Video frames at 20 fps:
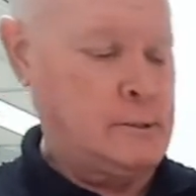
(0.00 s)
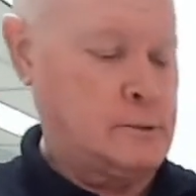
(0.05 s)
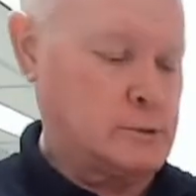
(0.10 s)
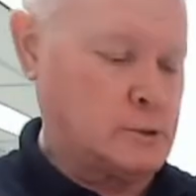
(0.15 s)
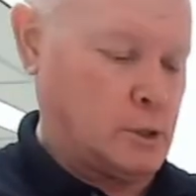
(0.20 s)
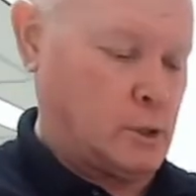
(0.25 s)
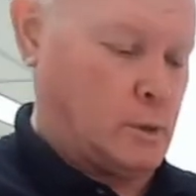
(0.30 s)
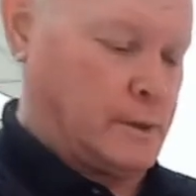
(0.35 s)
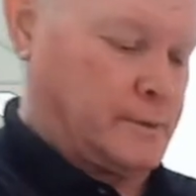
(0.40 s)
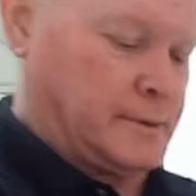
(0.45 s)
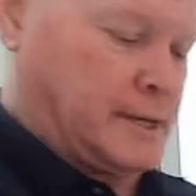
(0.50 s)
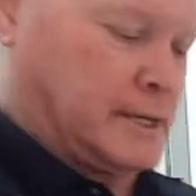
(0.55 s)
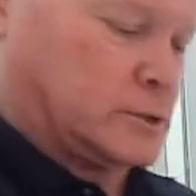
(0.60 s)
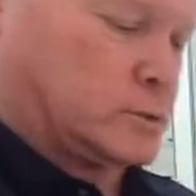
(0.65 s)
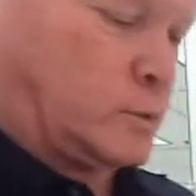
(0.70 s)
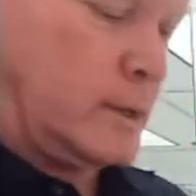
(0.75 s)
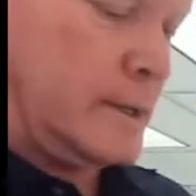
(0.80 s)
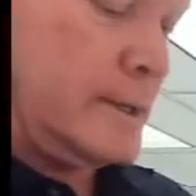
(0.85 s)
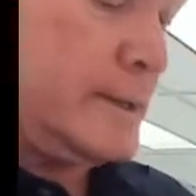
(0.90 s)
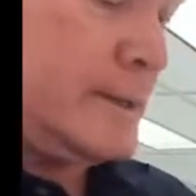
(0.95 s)
So on
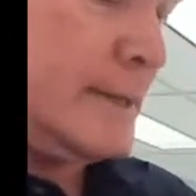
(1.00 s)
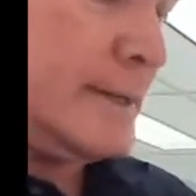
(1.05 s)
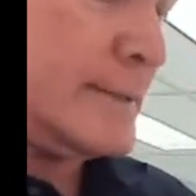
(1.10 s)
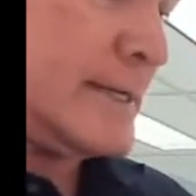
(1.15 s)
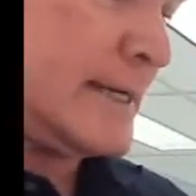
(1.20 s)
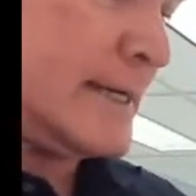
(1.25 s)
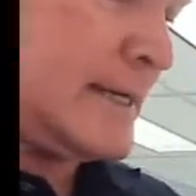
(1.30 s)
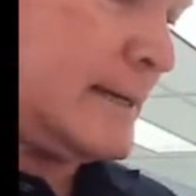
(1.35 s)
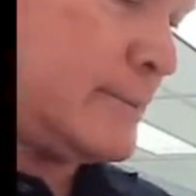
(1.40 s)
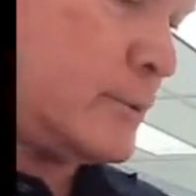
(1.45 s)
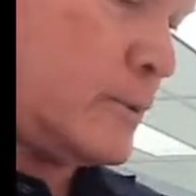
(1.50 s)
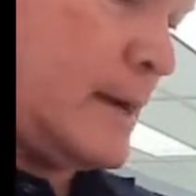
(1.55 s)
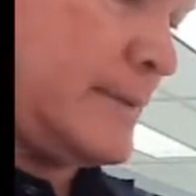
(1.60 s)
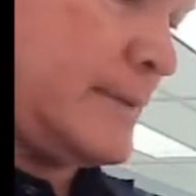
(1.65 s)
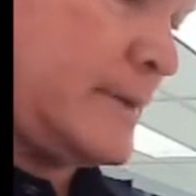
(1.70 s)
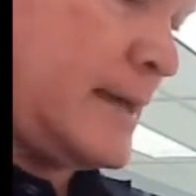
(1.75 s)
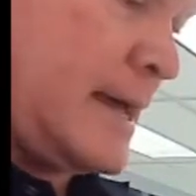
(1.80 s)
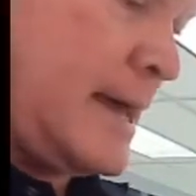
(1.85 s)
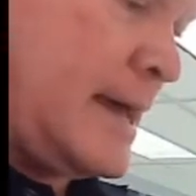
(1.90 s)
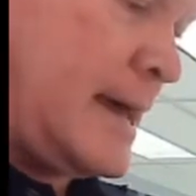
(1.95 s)
this one, as I come
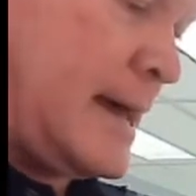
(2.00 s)
around the